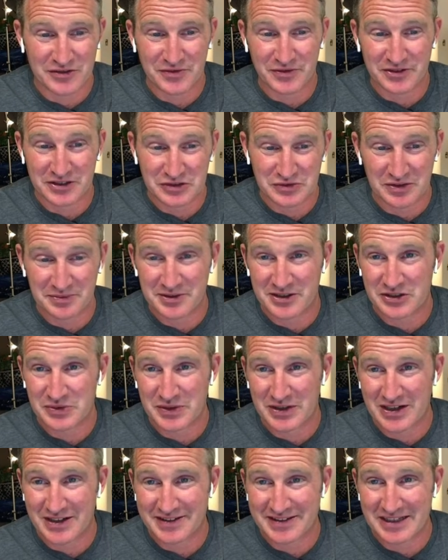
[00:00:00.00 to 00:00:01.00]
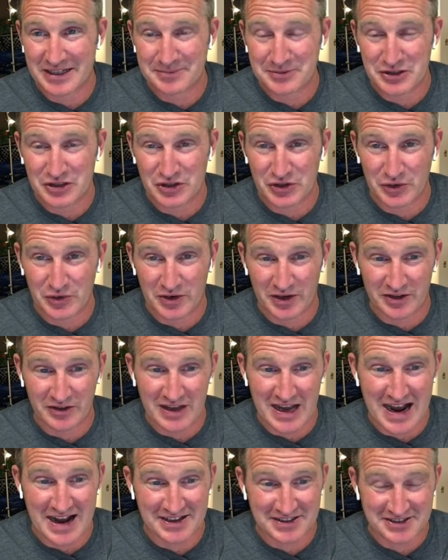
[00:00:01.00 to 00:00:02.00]
for this one because we got the obscure
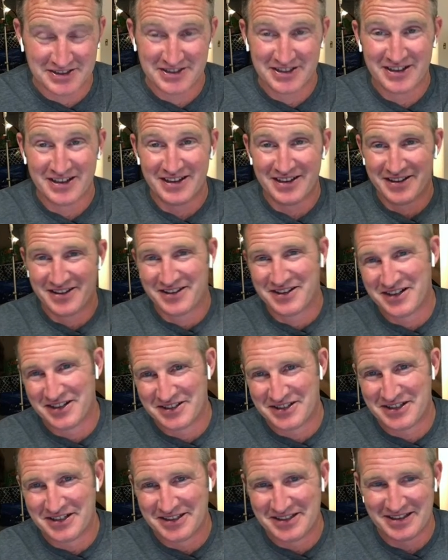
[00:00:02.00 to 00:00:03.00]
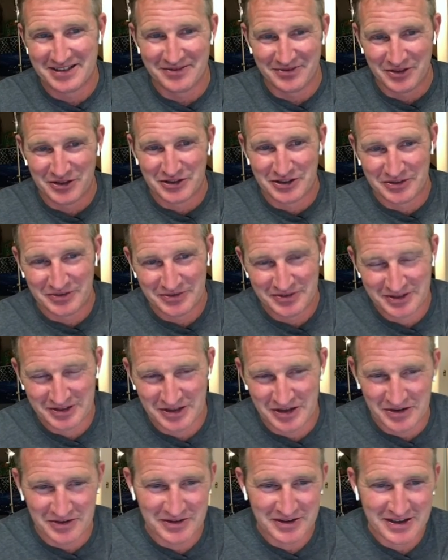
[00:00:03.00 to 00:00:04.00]
glass because you didn't really, you
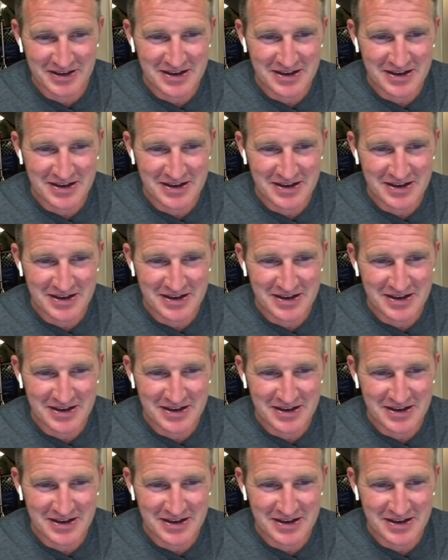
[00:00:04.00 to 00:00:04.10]
know,